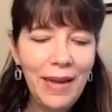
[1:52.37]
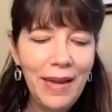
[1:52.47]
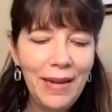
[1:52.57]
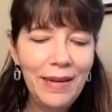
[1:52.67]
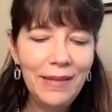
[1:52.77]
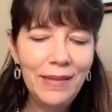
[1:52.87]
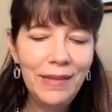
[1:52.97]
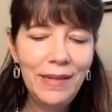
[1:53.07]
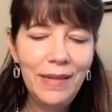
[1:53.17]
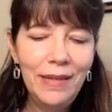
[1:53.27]

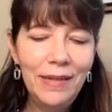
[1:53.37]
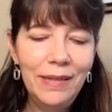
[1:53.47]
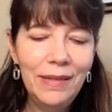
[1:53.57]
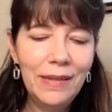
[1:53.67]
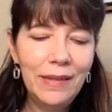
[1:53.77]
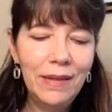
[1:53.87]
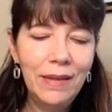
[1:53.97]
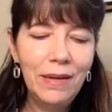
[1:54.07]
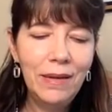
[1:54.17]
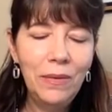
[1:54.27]
and it is
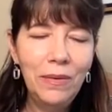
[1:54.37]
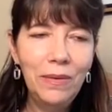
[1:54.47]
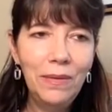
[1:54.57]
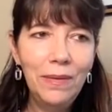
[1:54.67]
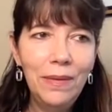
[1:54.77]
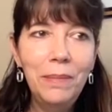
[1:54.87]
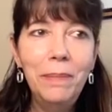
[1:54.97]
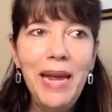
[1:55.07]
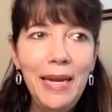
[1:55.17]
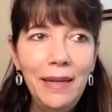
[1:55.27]
the
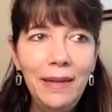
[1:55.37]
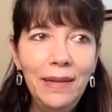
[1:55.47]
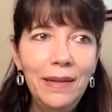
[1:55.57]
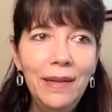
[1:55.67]
main